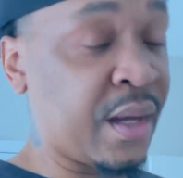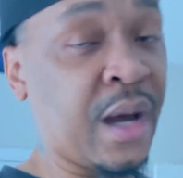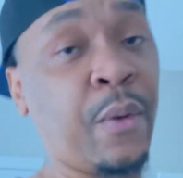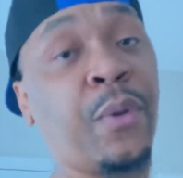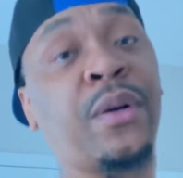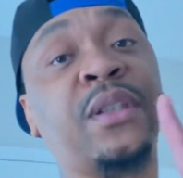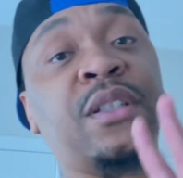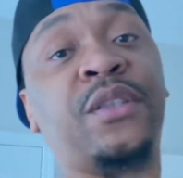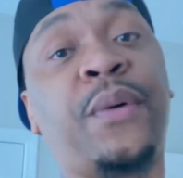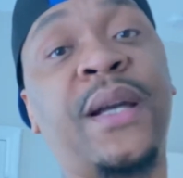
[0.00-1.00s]
I worked there
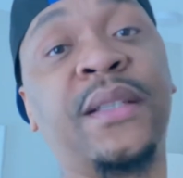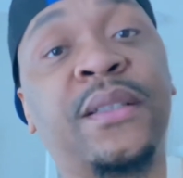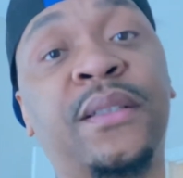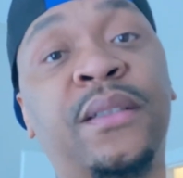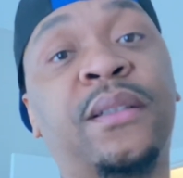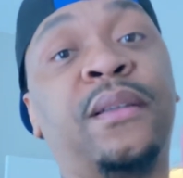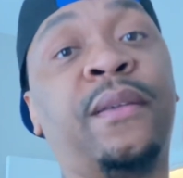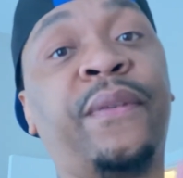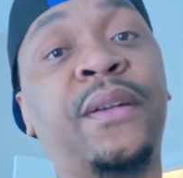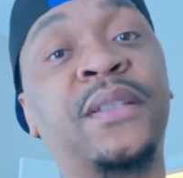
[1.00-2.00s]
twice. The
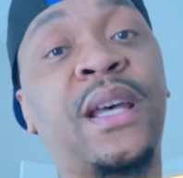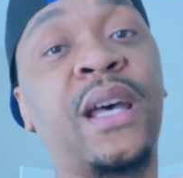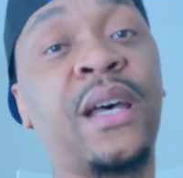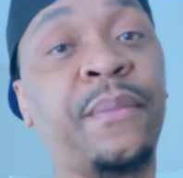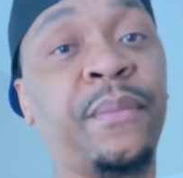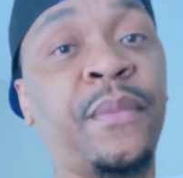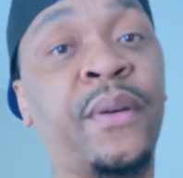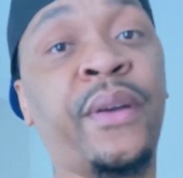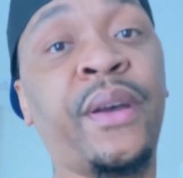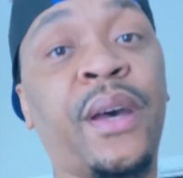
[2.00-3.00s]
first time
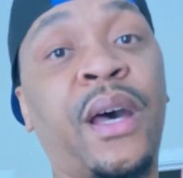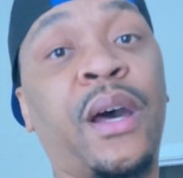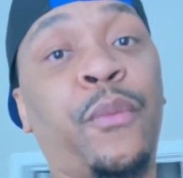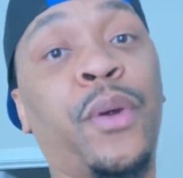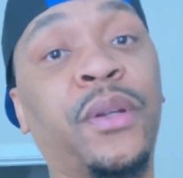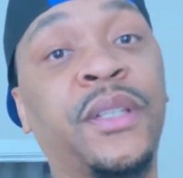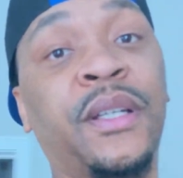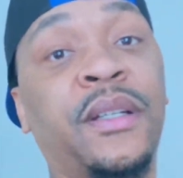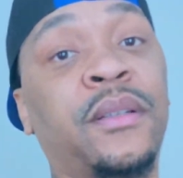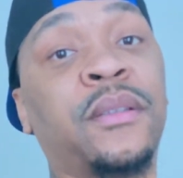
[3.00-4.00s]
I worked
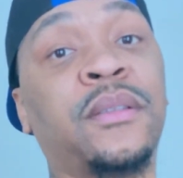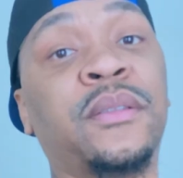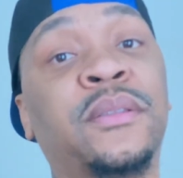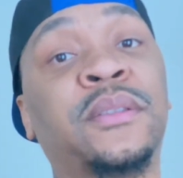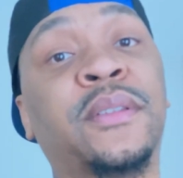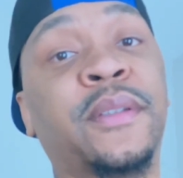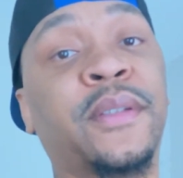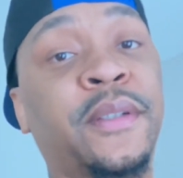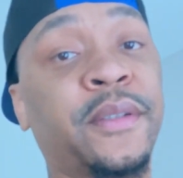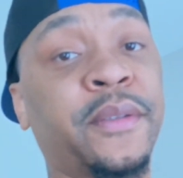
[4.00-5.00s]
there, I